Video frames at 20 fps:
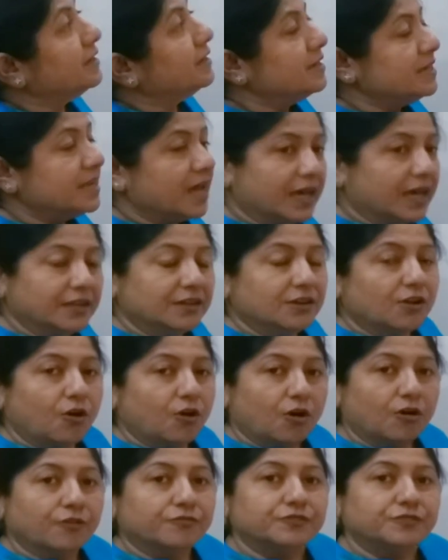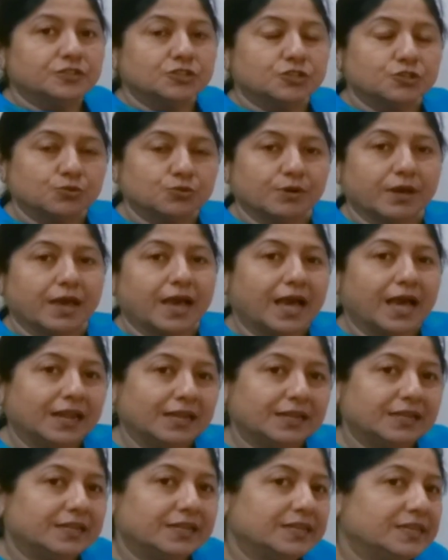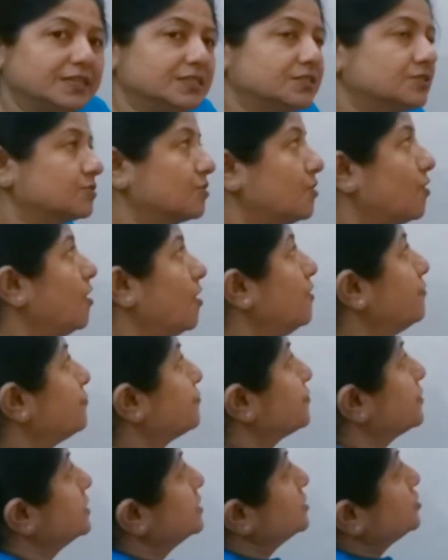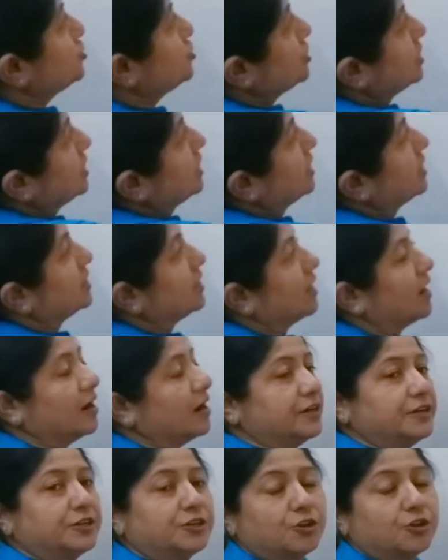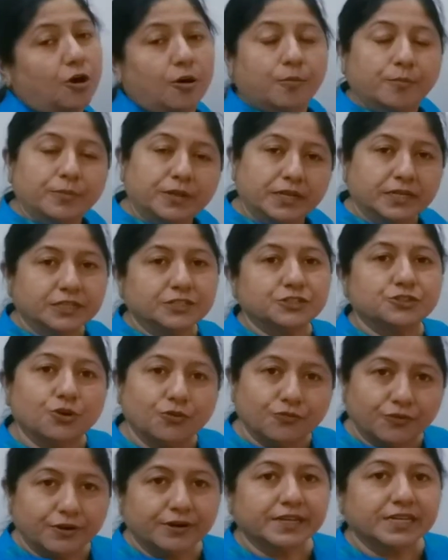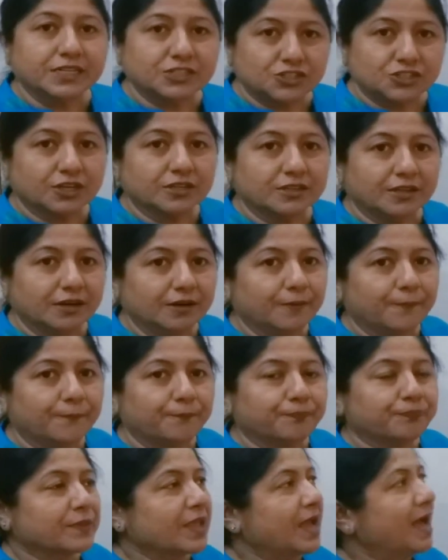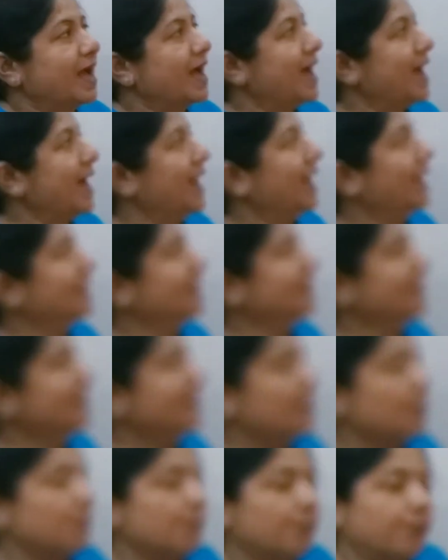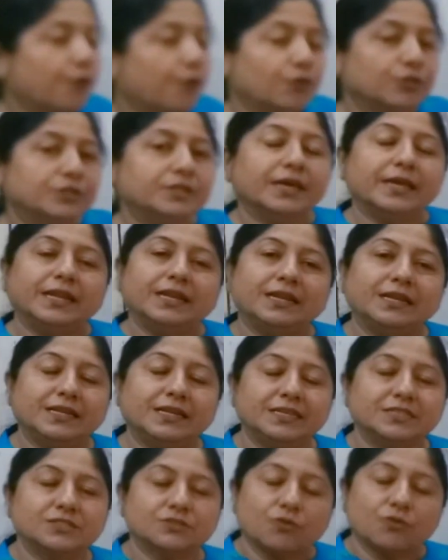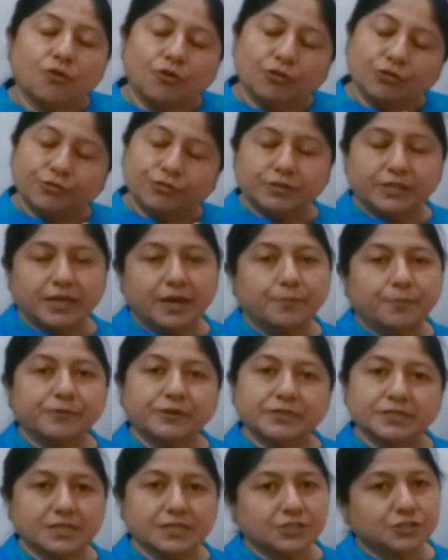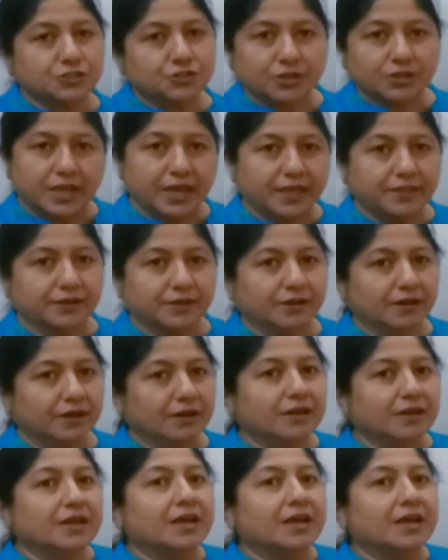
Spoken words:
none of the two alleles of a gene are dominant over each other, and both the alleles, although they are present together,